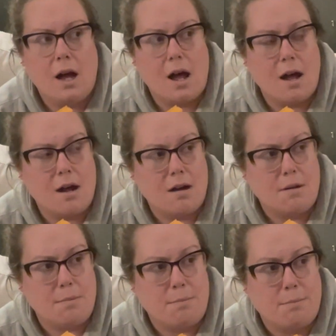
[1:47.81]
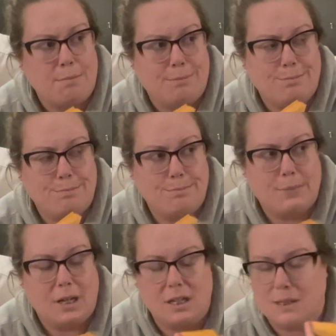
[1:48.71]

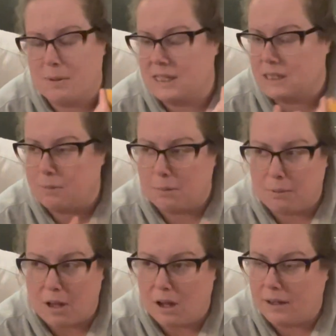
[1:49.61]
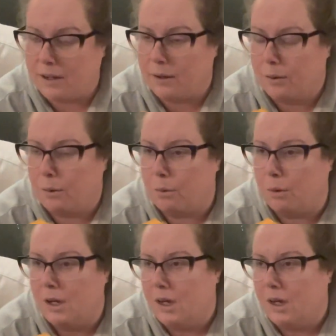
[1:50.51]
a spicy poblano,